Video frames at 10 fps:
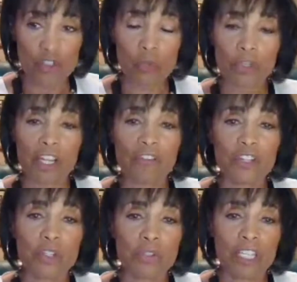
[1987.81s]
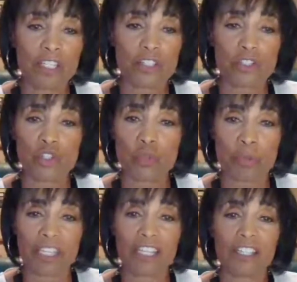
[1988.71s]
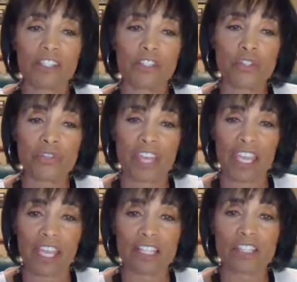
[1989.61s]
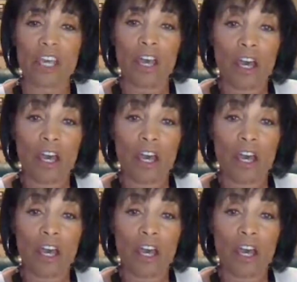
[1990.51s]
do whatever you need to do, but get it into the hands